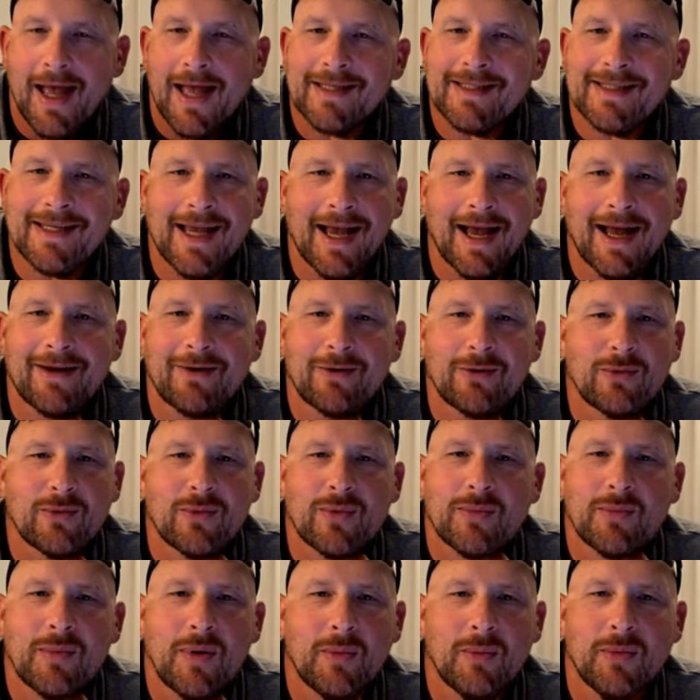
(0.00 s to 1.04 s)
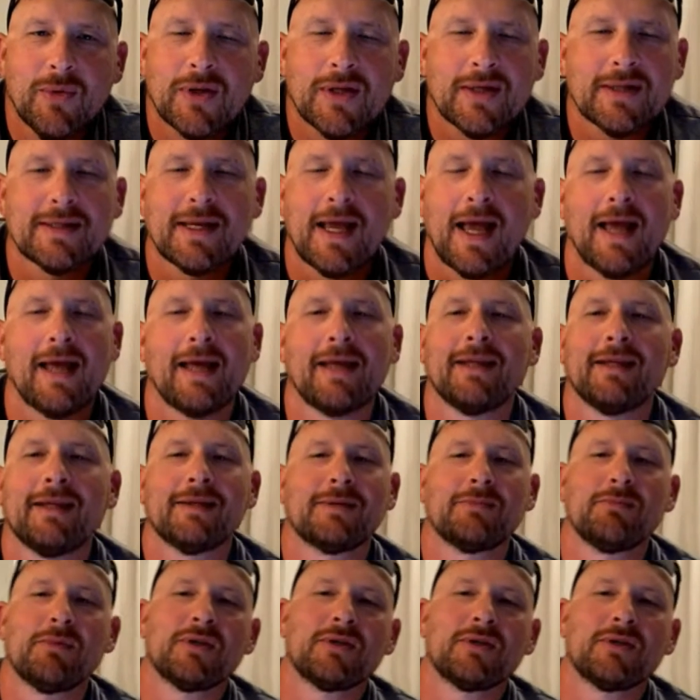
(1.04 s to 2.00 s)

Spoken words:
See, I don't remember this. This